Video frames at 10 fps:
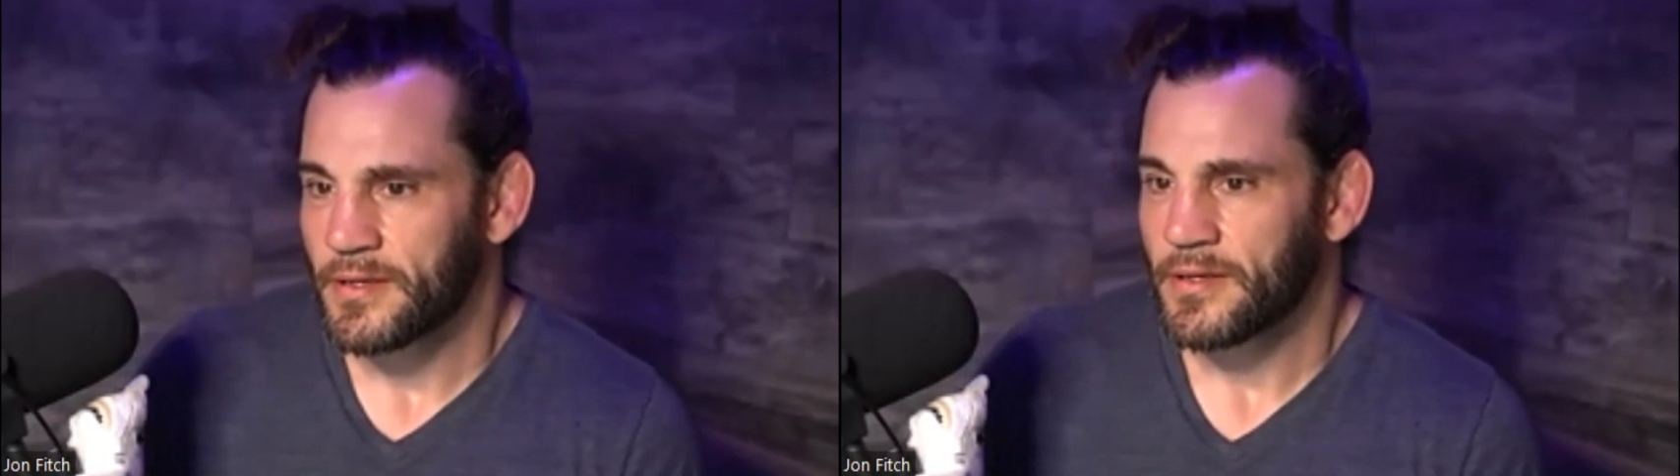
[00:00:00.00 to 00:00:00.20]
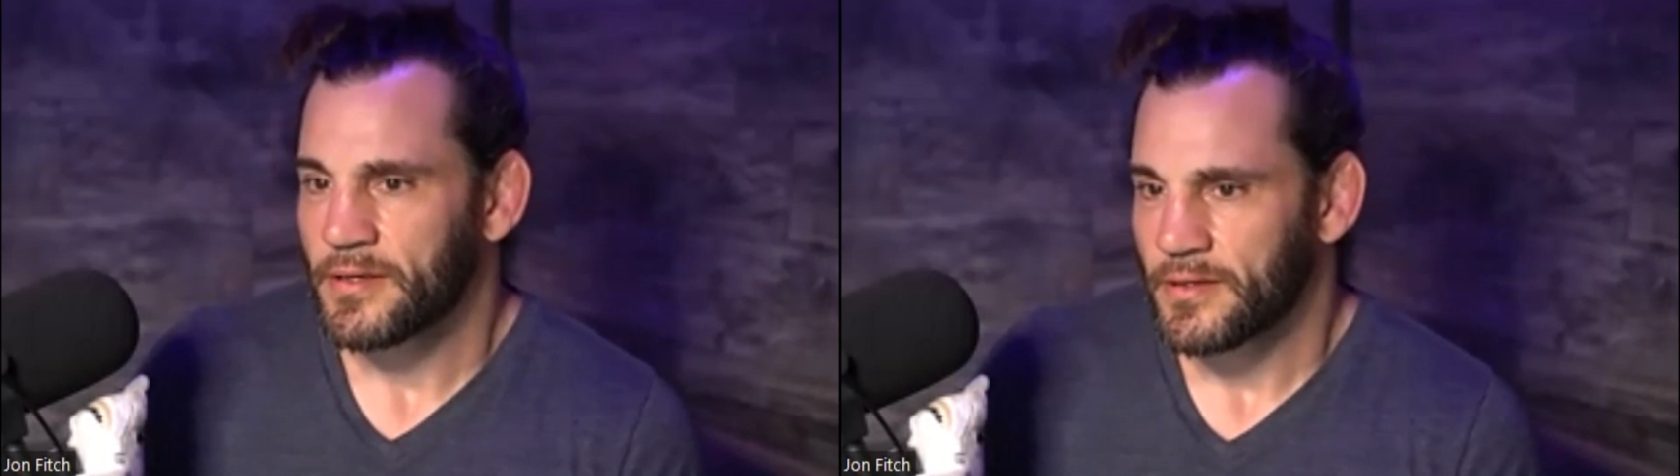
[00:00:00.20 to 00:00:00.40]

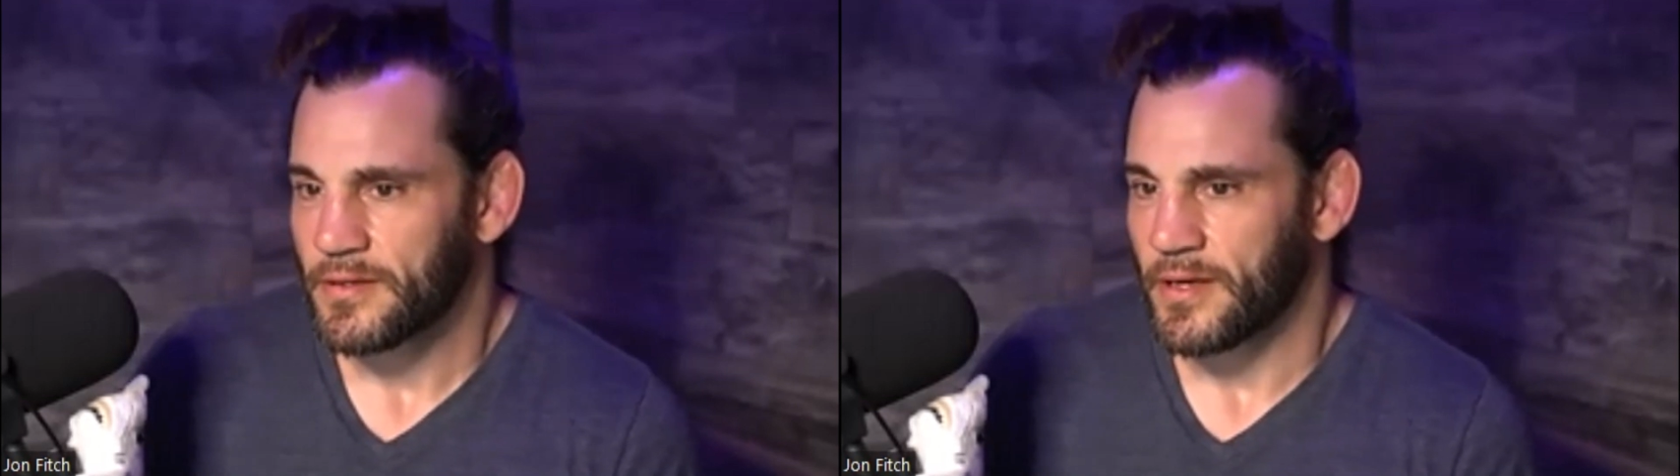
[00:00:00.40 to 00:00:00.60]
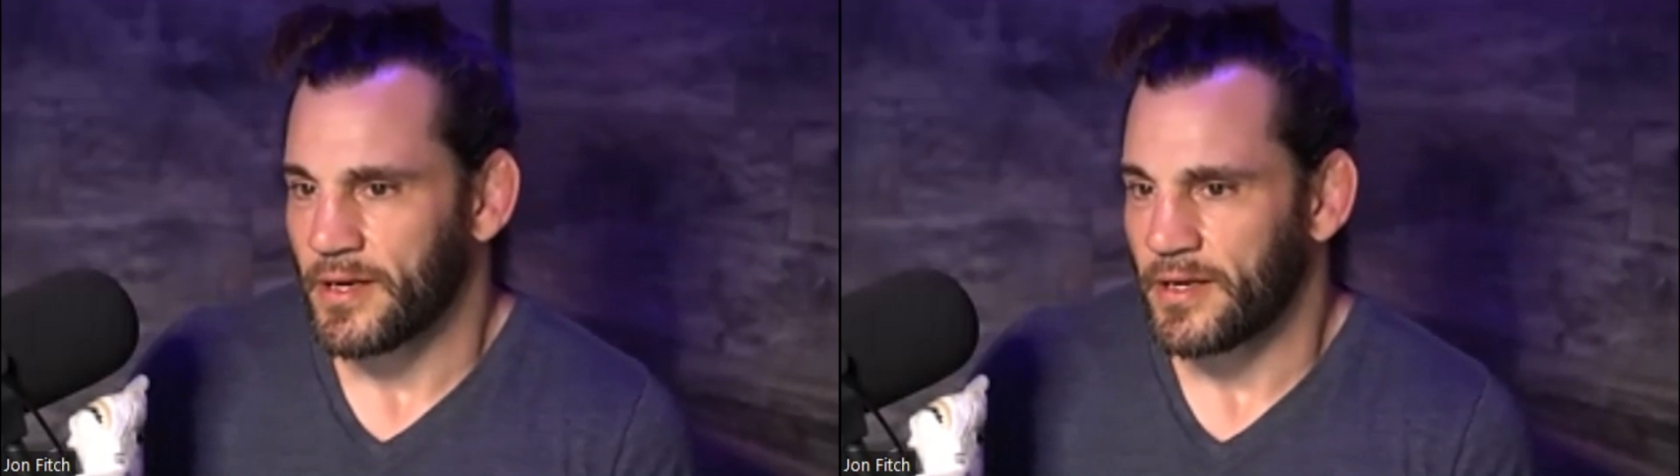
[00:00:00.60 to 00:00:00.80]
Yeah.
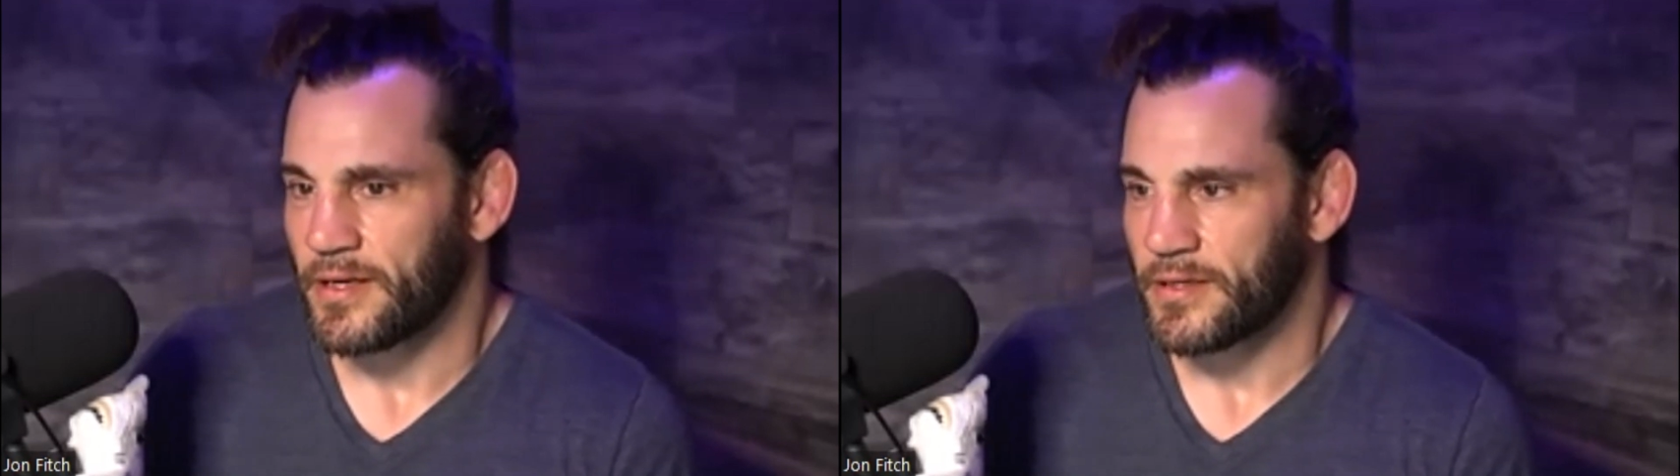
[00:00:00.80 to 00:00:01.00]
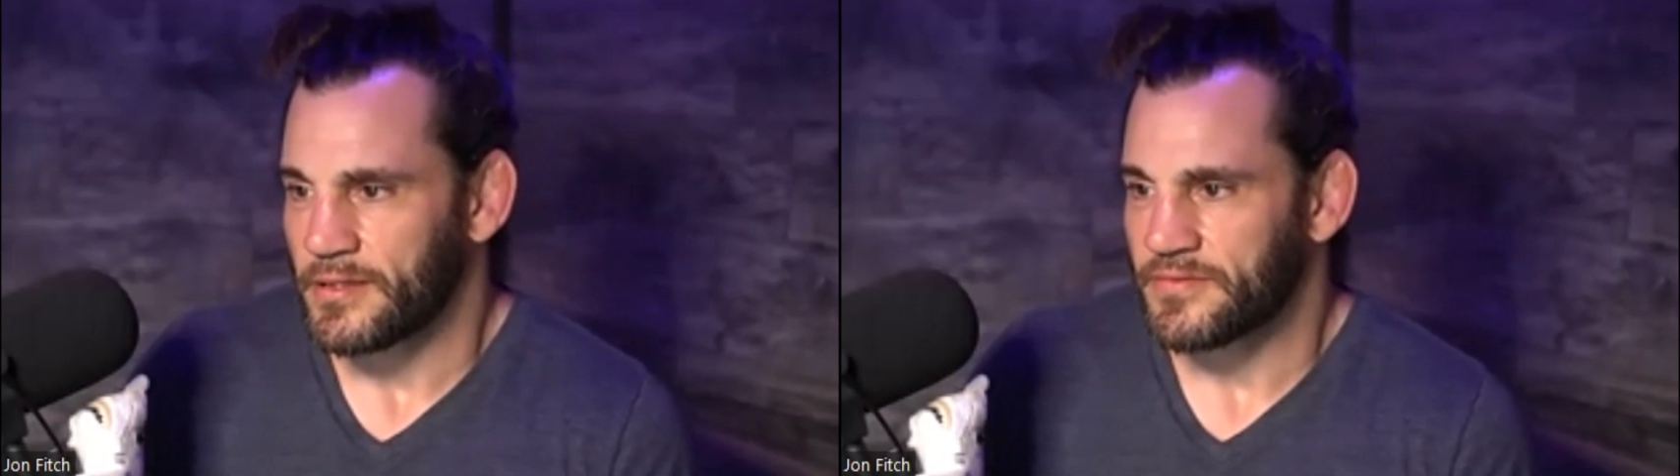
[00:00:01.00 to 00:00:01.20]
Right.
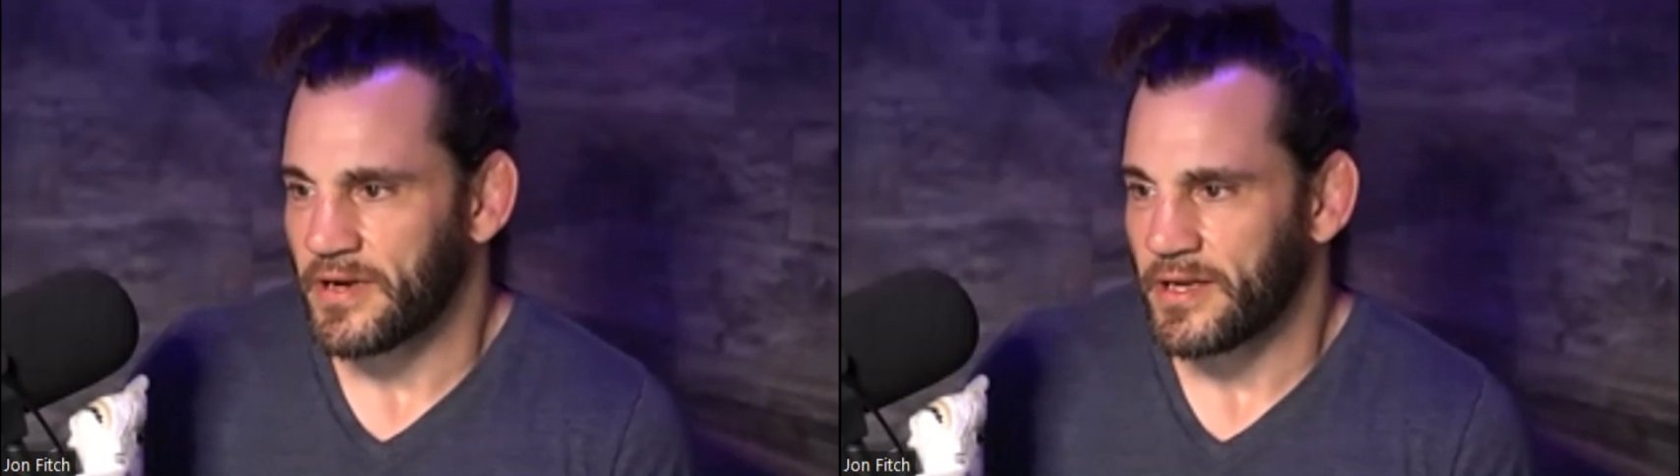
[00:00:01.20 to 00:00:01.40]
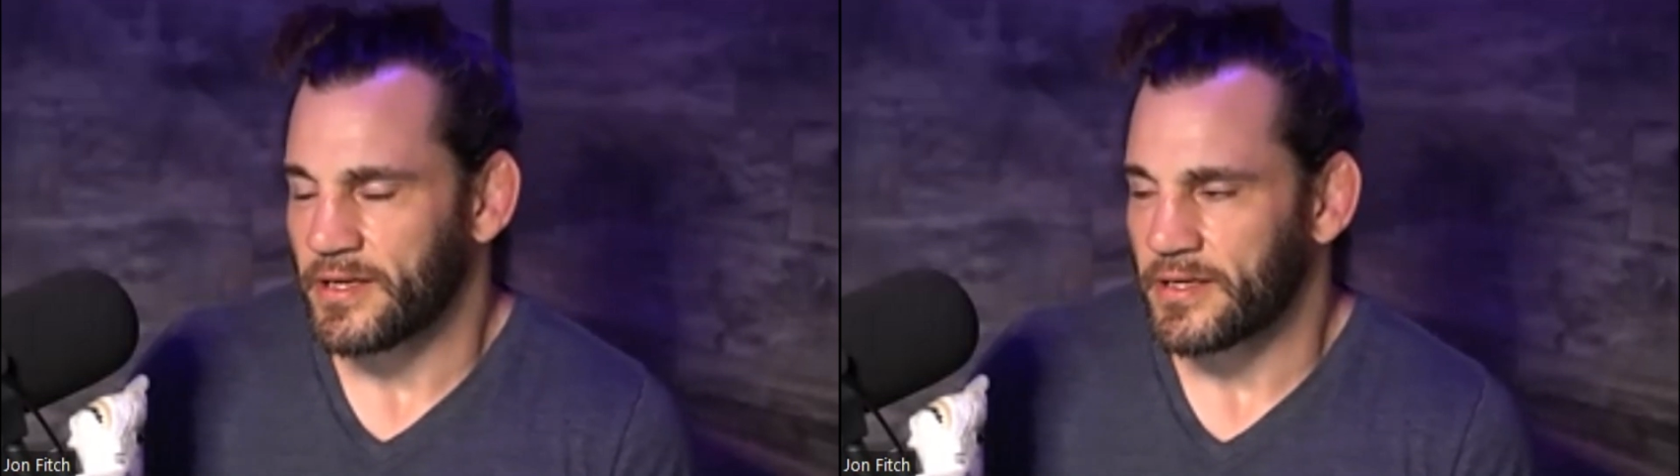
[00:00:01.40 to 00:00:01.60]
He's
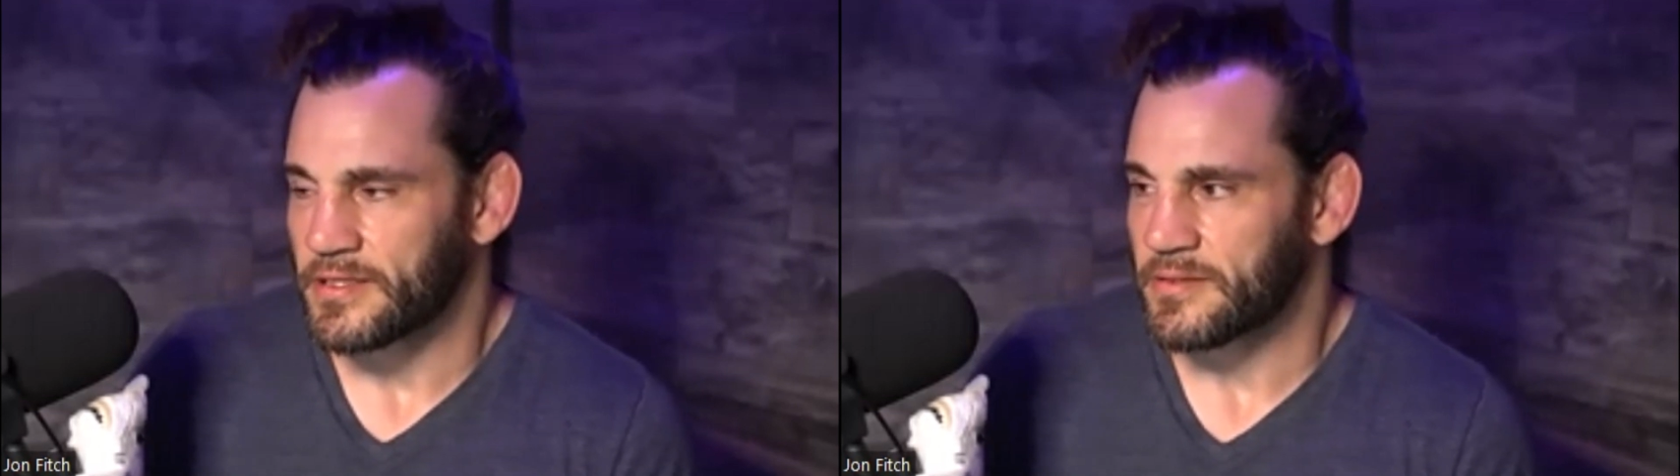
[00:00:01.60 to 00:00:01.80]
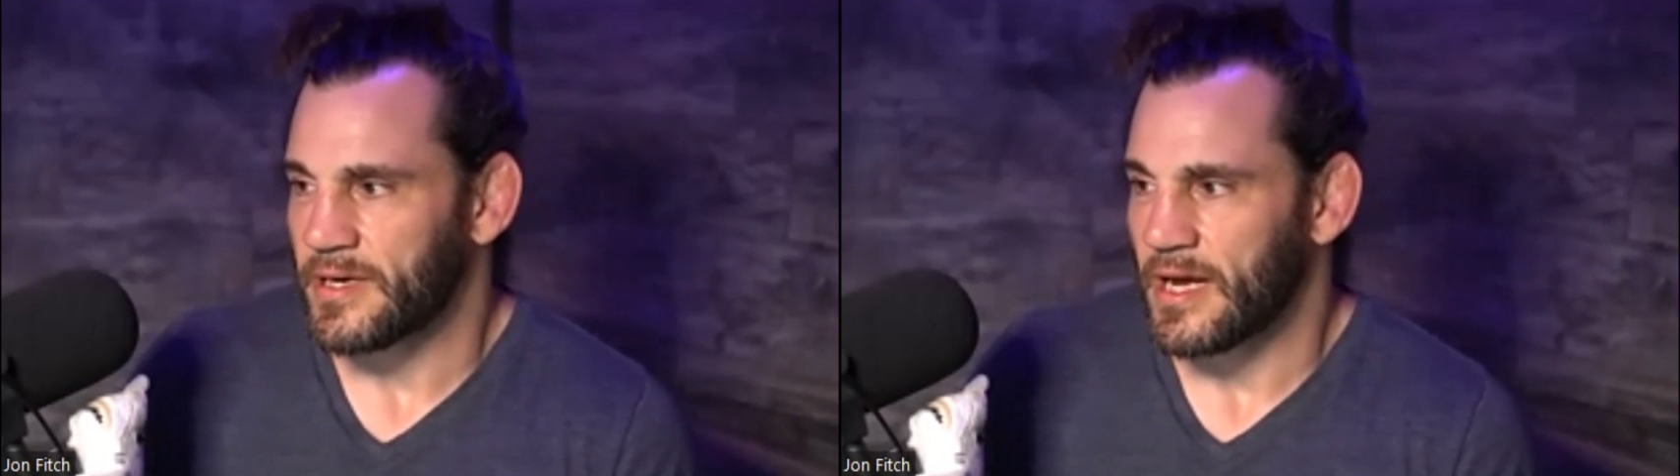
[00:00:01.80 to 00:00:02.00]
fighting
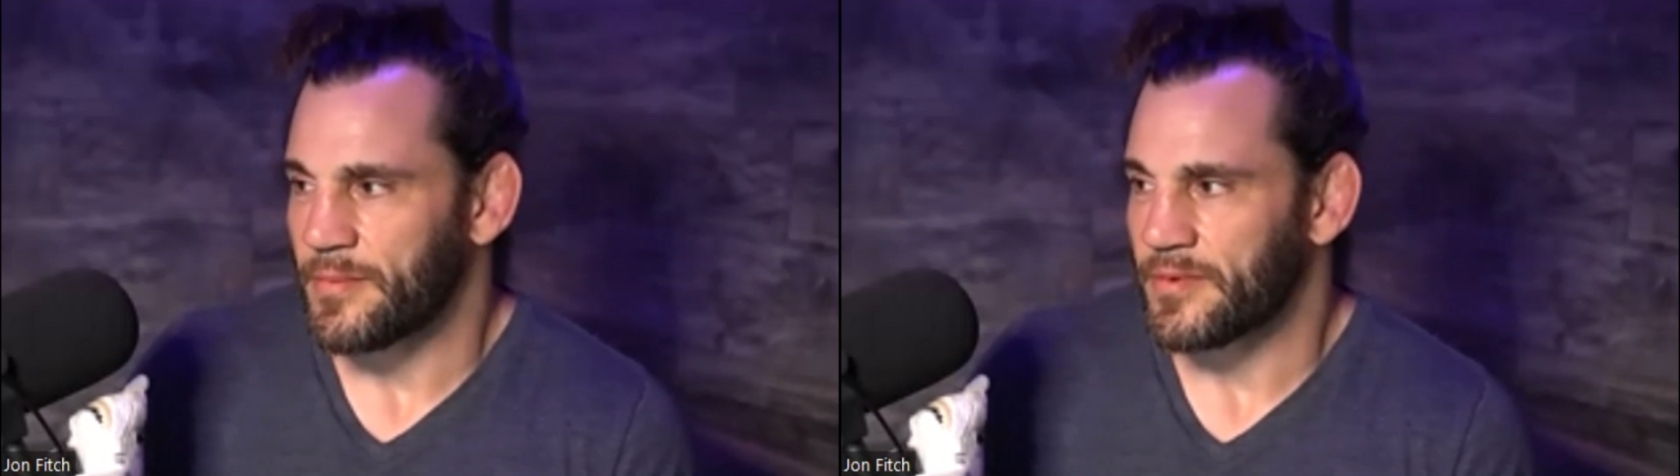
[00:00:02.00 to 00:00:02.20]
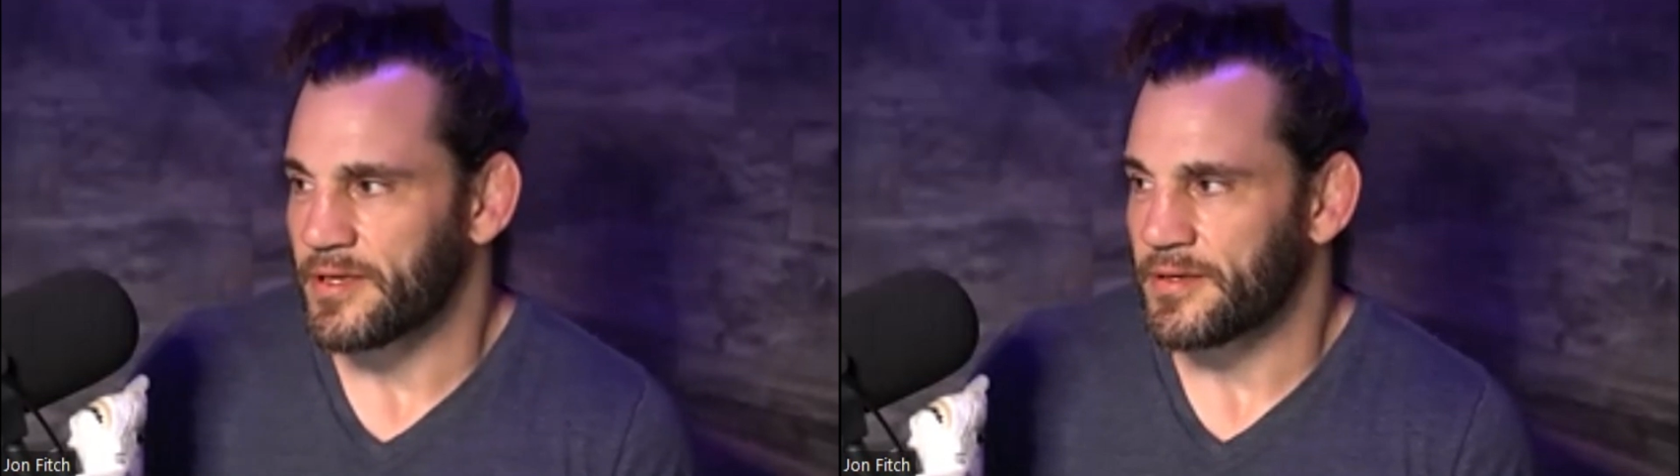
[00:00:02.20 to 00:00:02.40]
against the
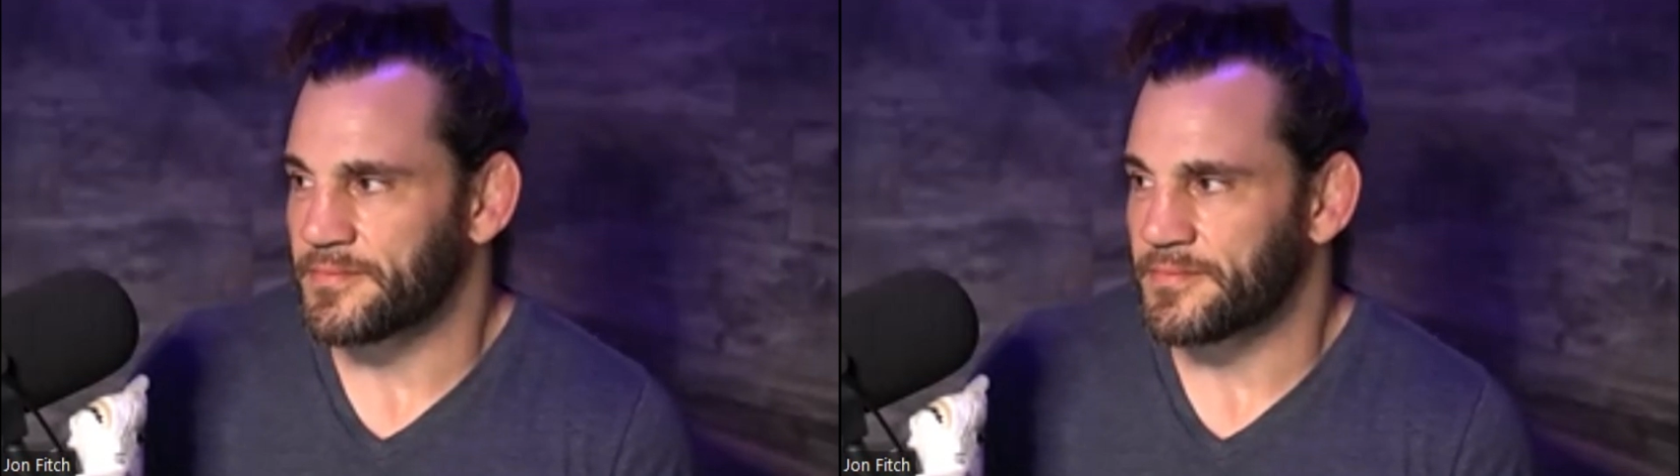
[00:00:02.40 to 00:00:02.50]
monopoly.